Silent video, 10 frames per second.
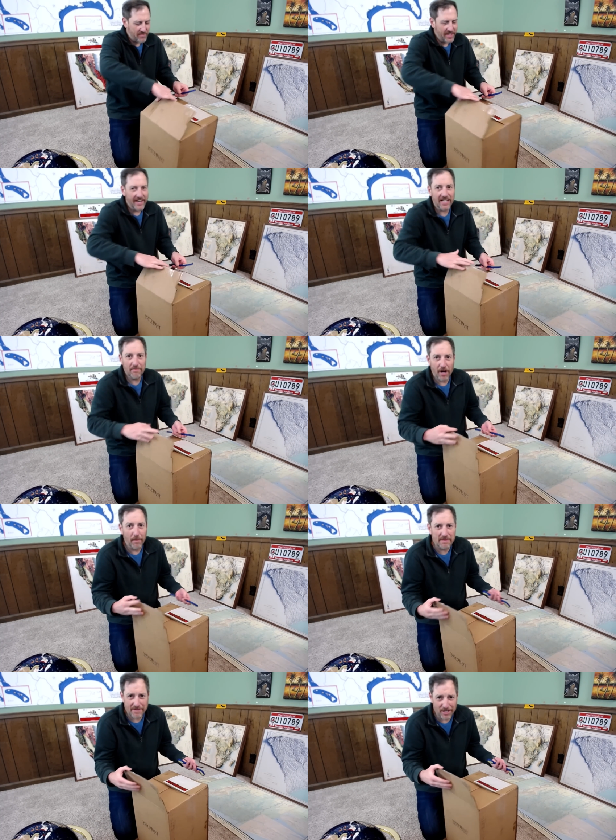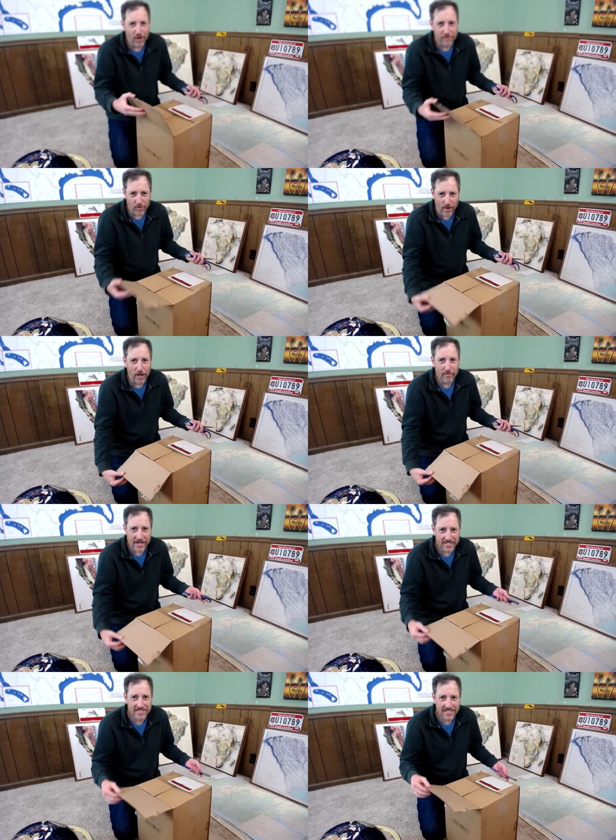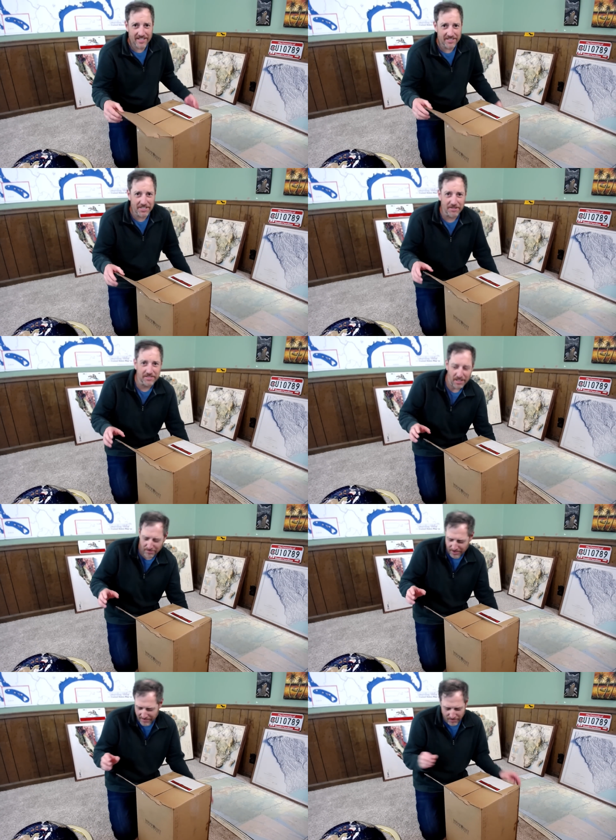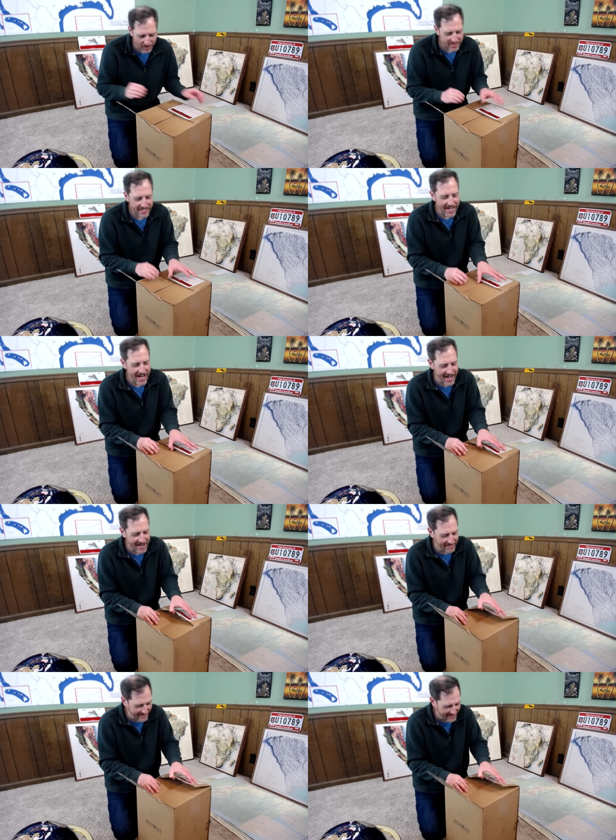It can almost be overwhelming, just the sheer number of the ones they have.